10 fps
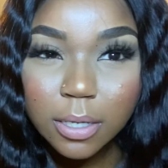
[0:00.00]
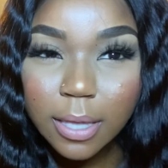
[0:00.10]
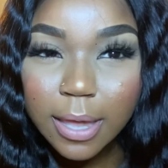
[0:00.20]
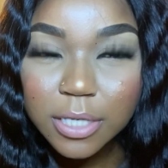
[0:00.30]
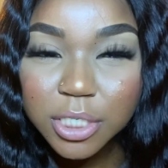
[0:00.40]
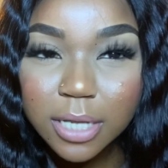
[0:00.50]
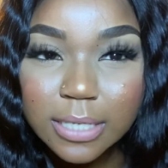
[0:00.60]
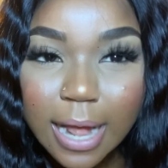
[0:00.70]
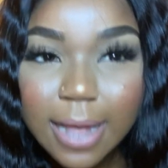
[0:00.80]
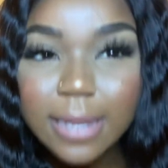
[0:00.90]
Yeah, she has an
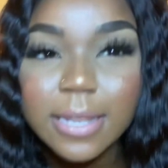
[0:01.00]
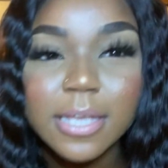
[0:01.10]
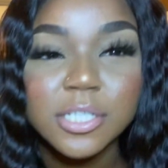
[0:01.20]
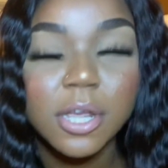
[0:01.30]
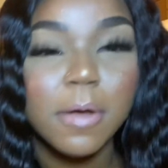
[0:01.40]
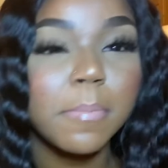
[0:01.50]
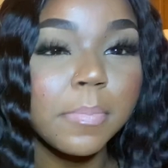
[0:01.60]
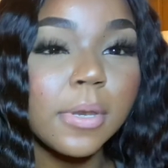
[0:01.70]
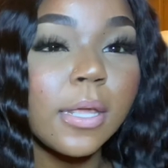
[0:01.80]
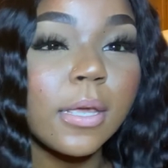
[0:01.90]
eyelash
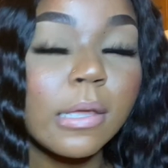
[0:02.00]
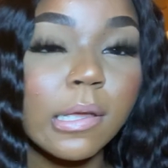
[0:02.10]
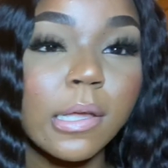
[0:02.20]
company.